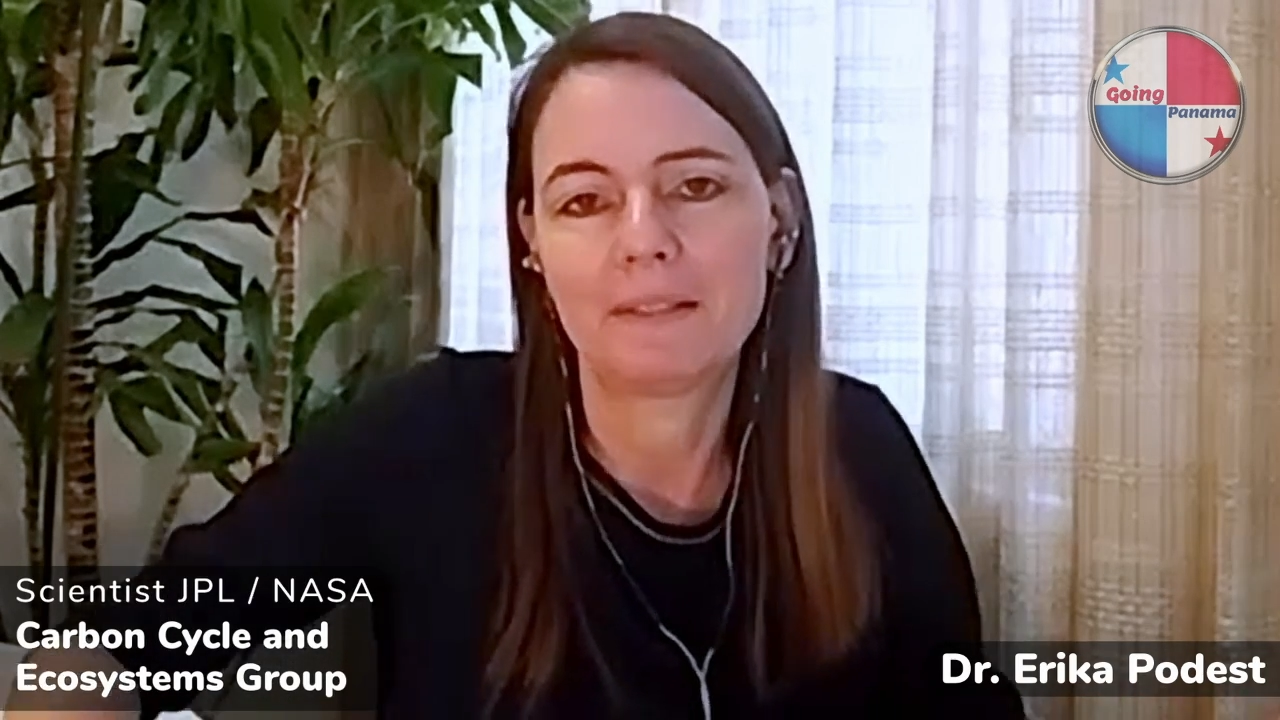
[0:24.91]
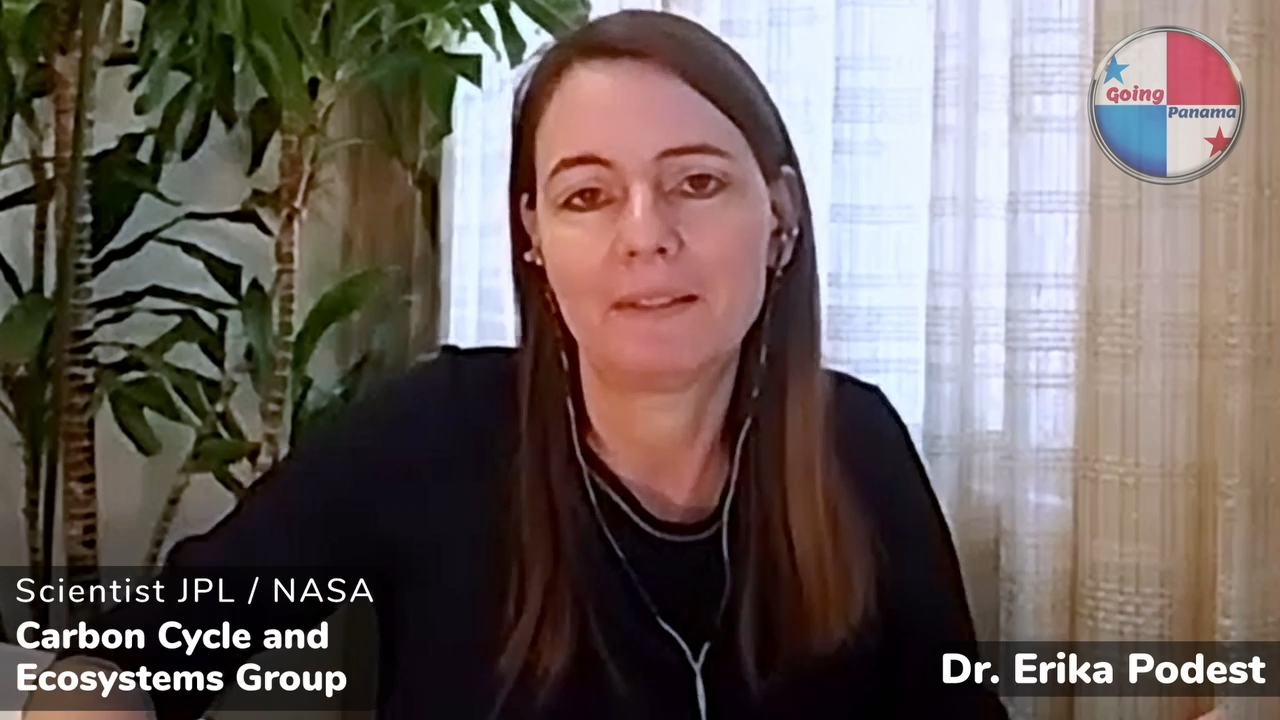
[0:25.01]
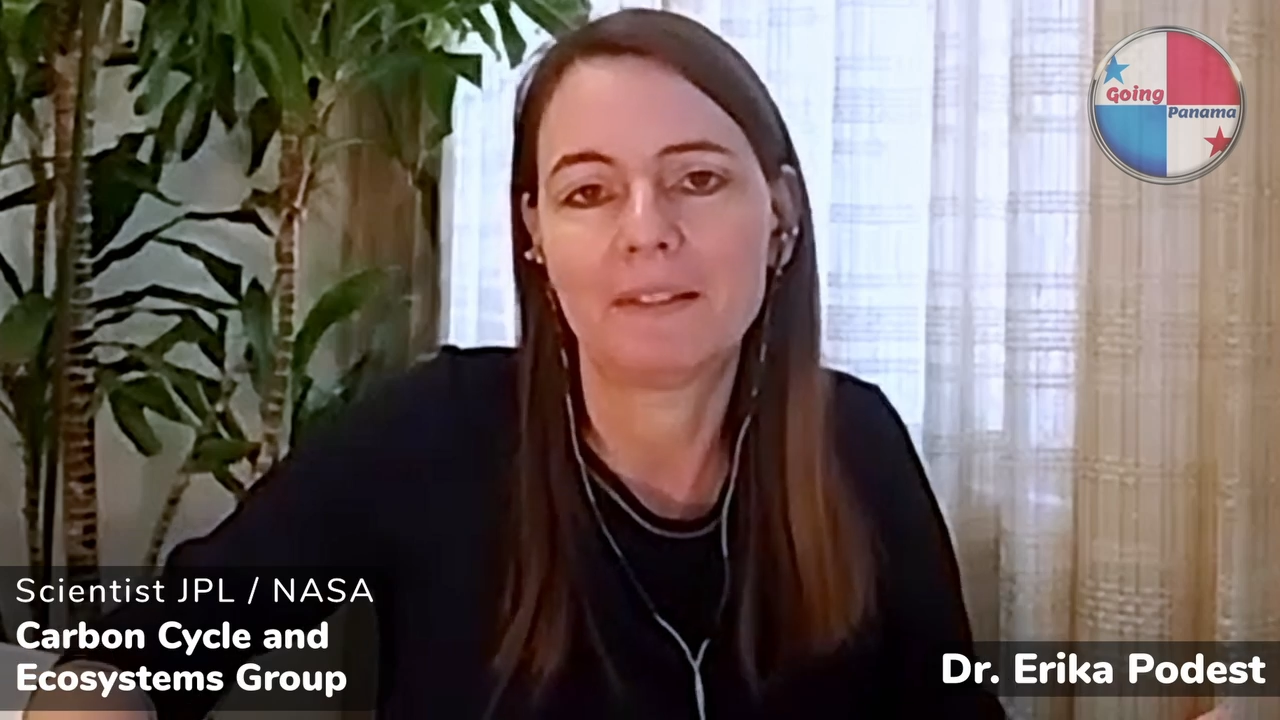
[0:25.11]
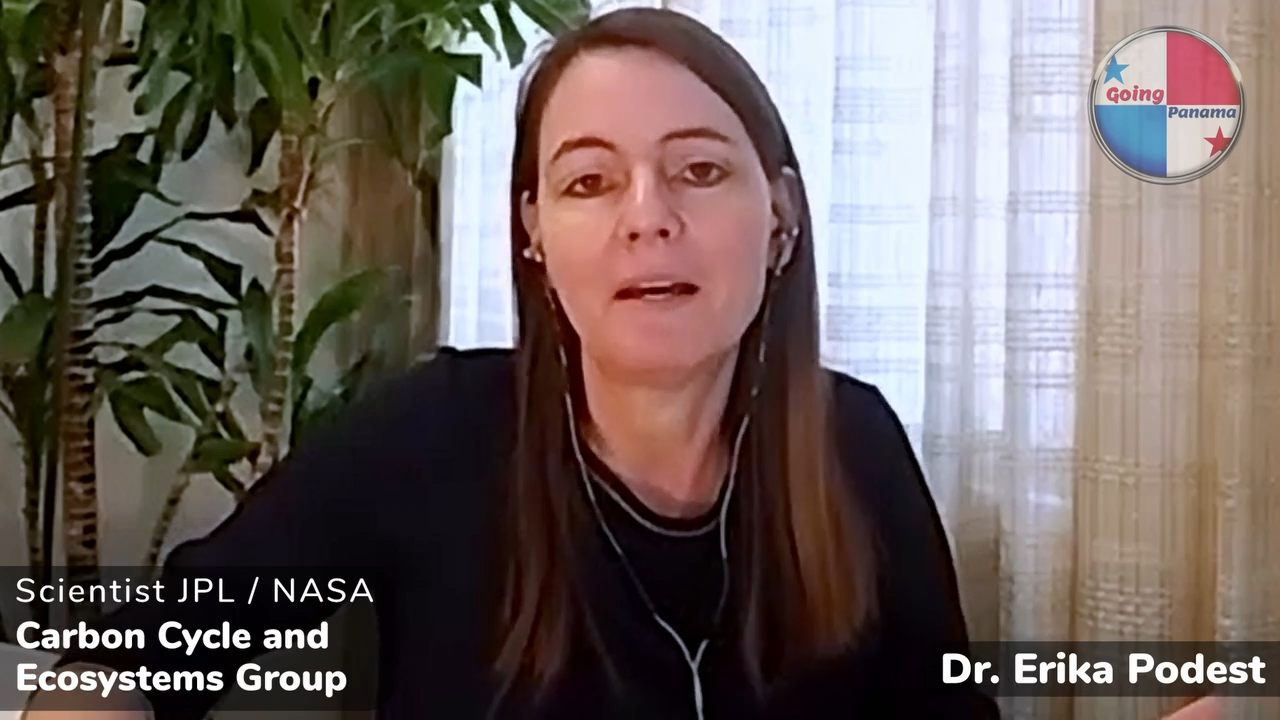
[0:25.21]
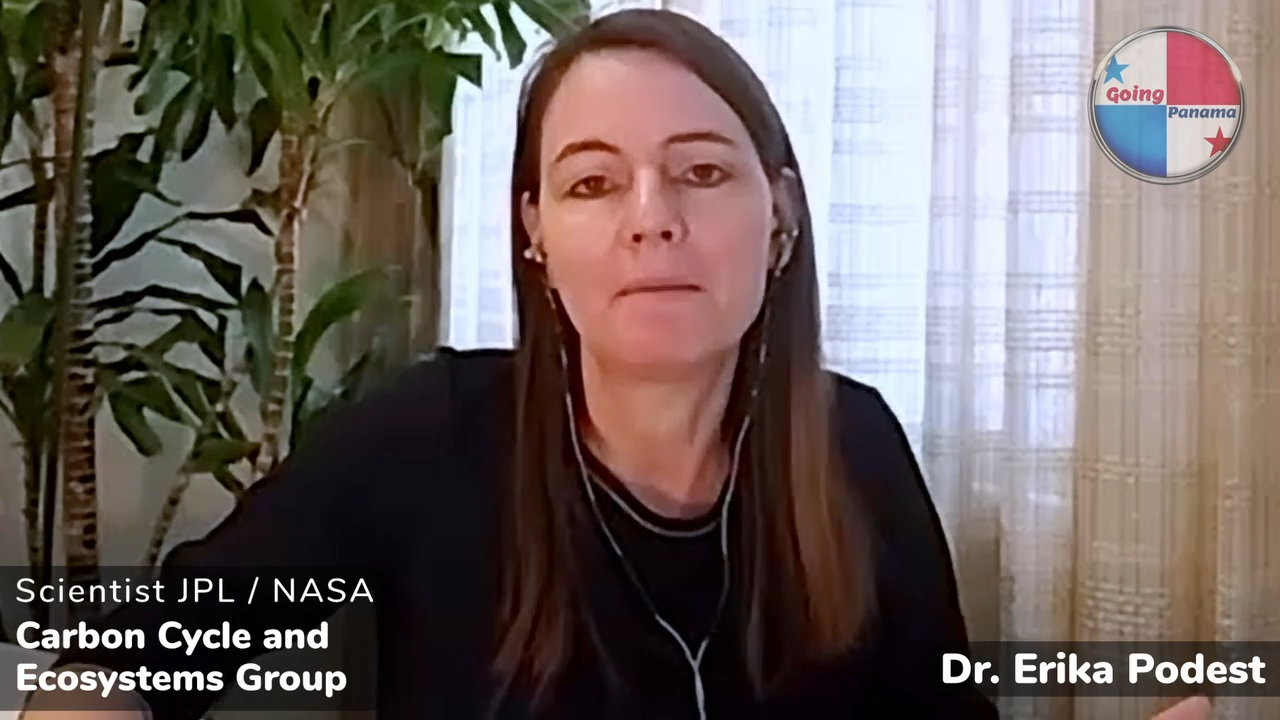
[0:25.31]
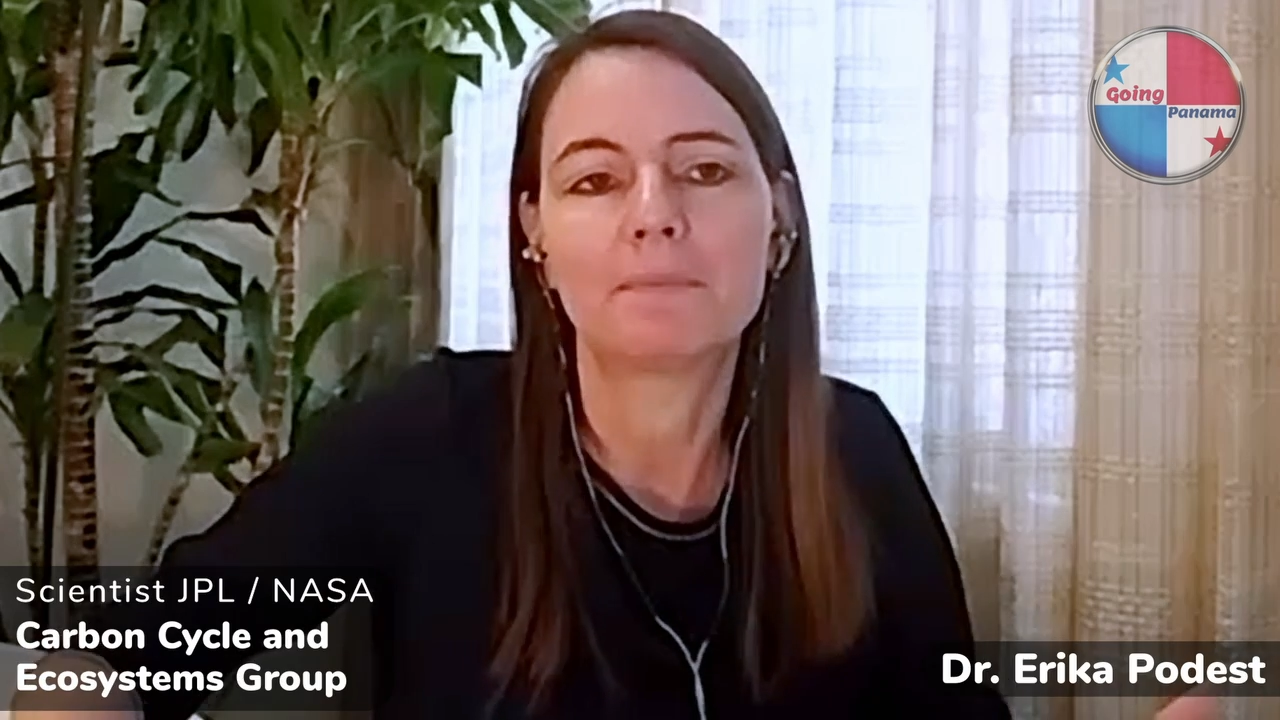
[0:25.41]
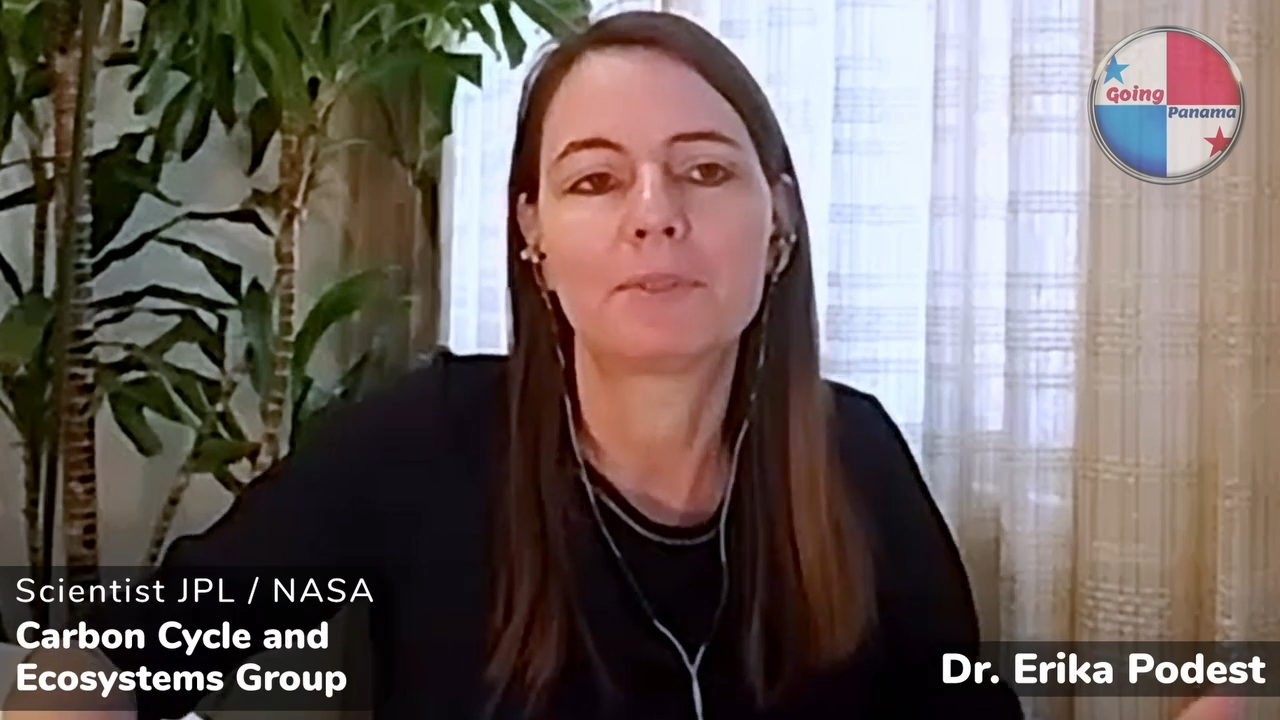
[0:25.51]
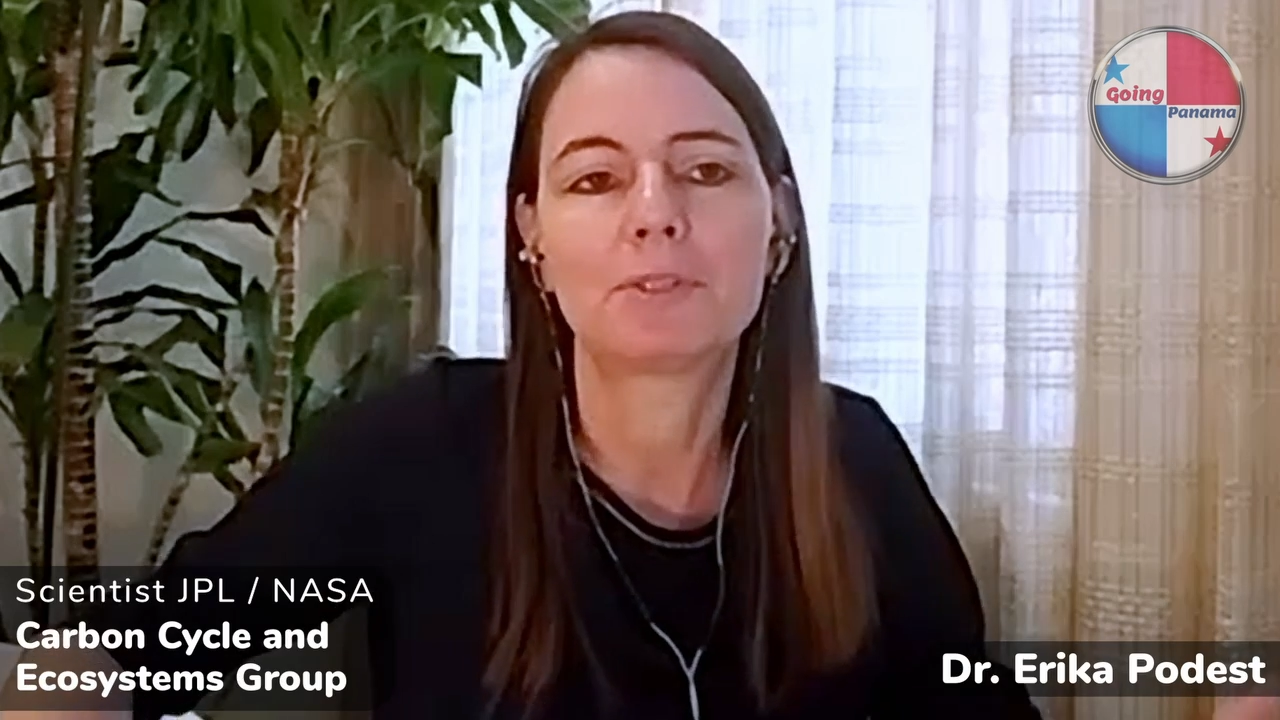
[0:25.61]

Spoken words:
them,